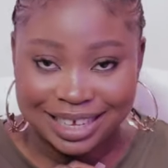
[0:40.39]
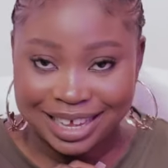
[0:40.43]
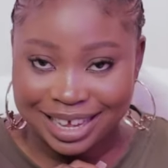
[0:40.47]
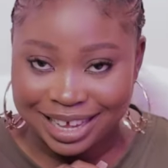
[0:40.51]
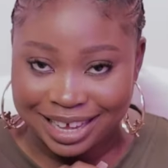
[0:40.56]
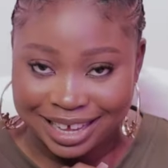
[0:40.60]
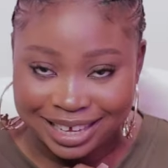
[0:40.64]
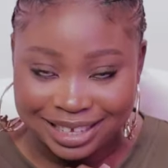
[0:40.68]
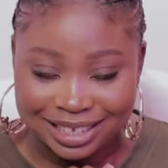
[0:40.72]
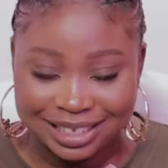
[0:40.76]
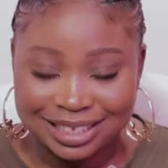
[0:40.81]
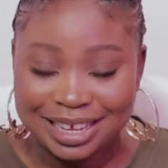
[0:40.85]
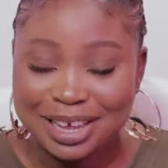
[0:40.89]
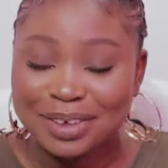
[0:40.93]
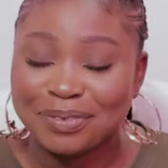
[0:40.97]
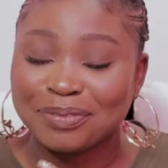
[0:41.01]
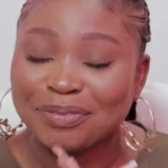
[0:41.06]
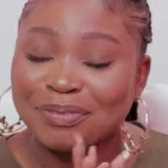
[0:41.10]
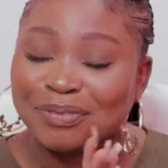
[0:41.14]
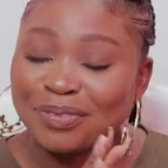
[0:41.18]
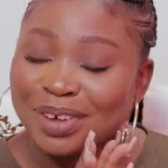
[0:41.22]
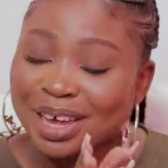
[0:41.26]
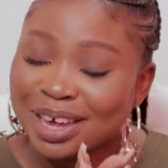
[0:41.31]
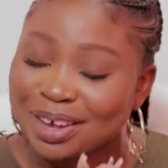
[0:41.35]
guys, a
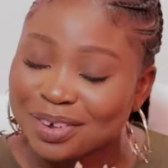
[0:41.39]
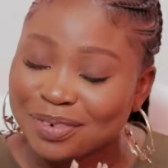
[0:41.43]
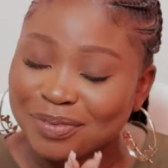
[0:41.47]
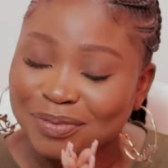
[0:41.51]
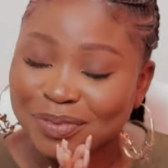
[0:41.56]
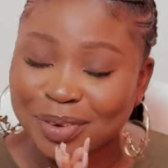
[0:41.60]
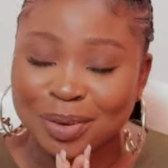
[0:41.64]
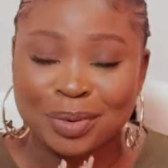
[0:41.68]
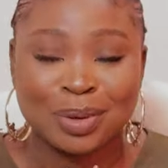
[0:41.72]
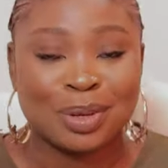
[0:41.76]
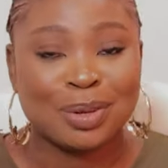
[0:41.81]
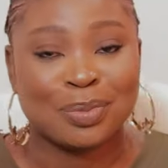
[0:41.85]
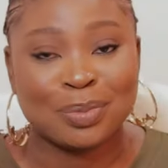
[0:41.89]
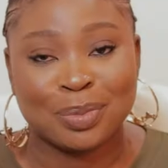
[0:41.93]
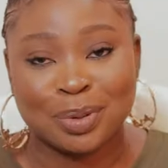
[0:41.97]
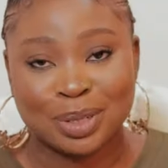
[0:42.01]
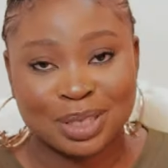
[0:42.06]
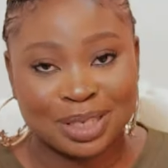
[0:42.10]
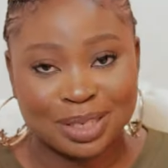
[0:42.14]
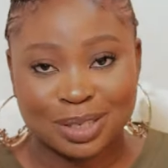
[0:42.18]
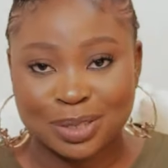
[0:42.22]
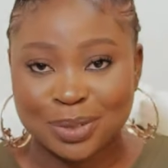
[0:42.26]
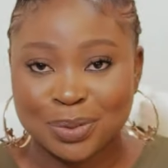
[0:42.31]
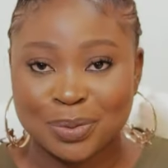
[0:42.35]
very, very
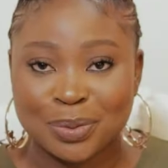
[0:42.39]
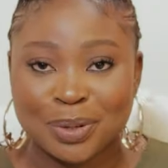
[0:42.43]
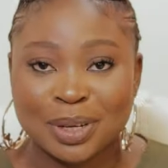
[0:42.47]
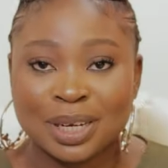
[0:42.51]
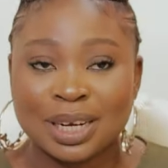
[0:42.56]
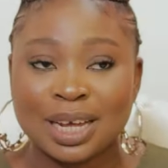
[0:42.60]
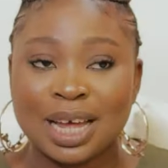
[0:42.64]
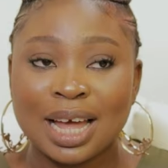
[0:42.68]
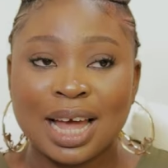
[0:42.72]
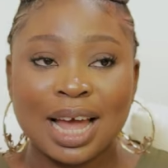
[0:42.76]
important one.